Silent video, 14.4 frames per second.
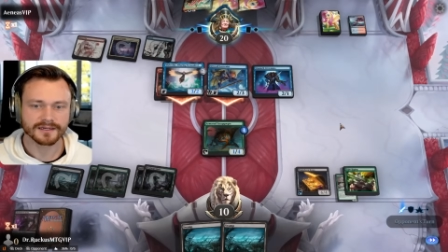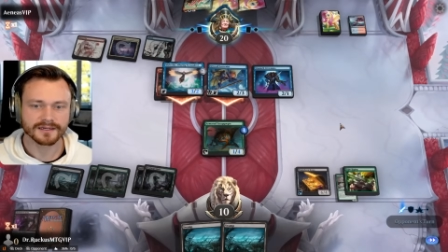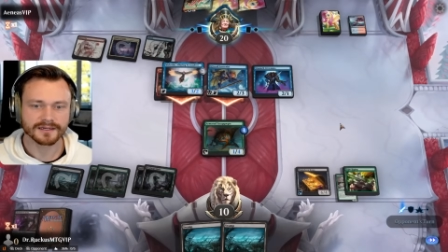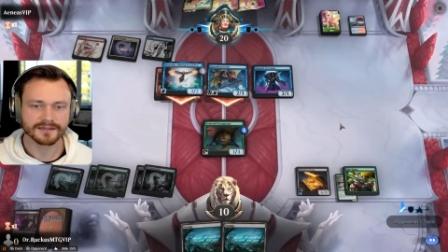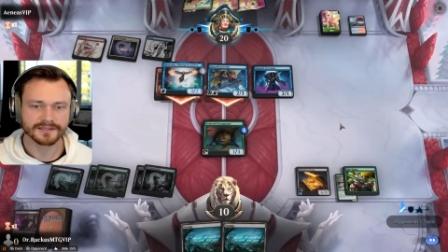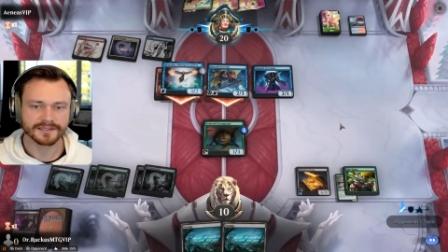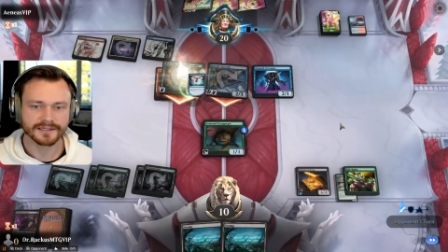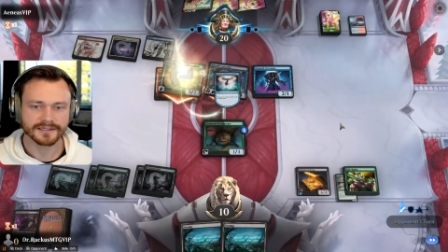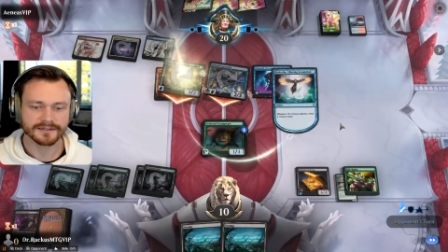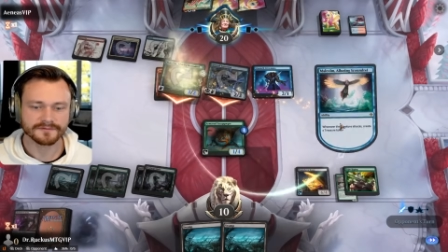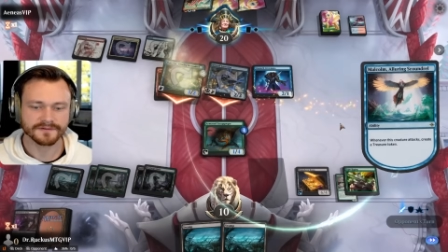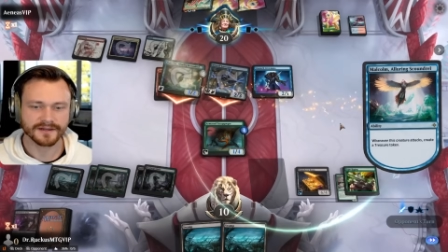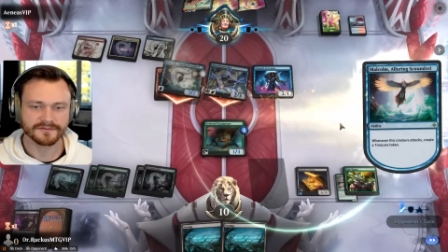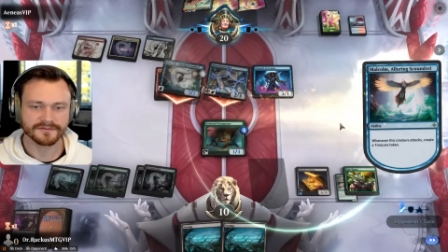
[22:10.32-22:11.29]
Okay,
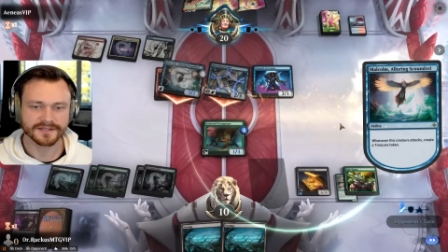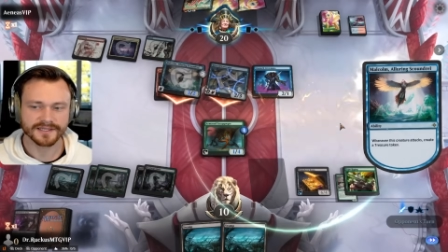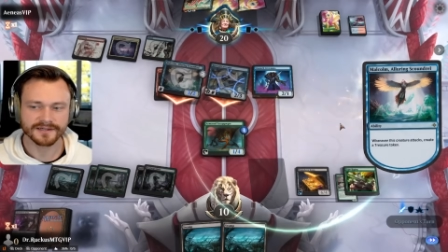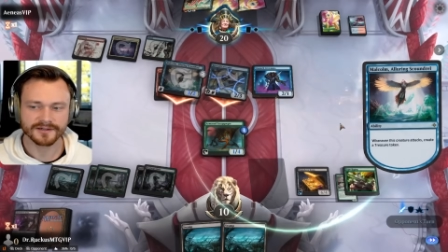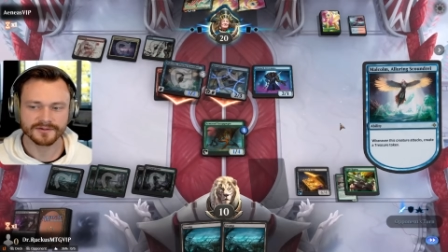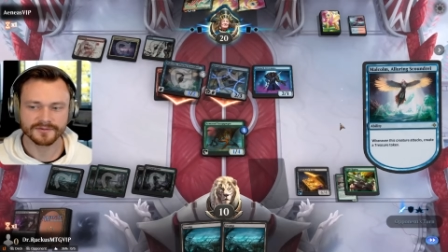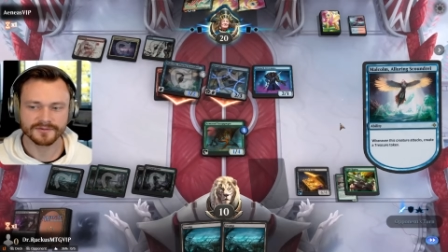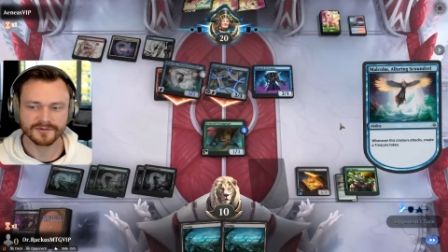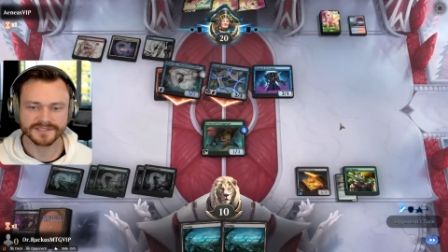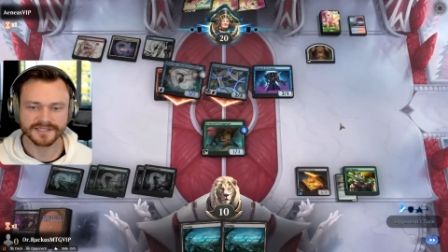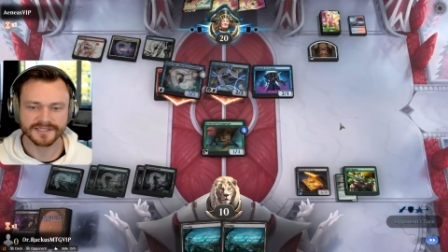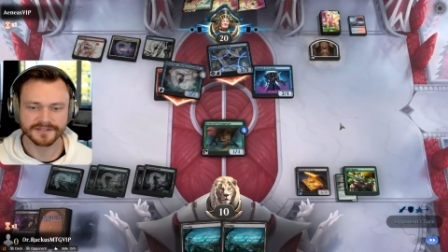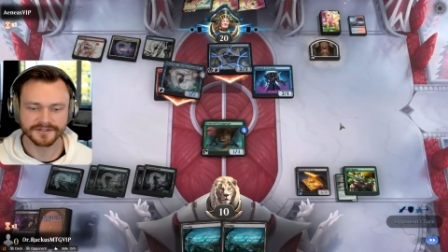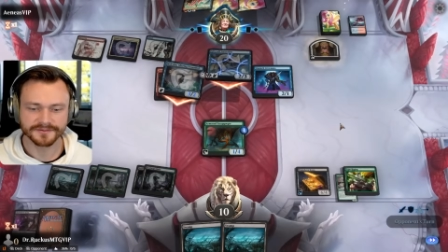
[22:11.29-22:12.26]
5 in the air. We're almost
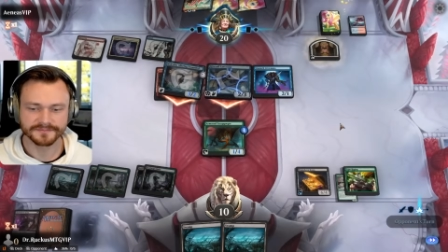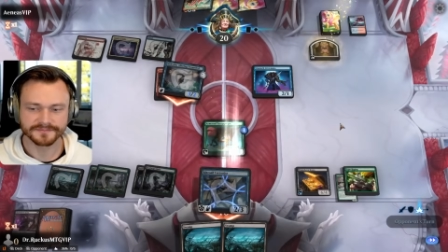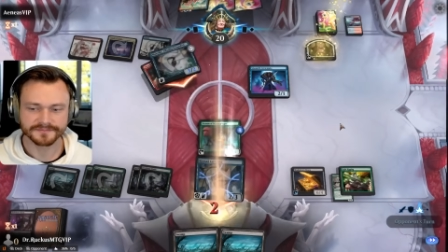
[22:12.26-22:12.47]
dead here.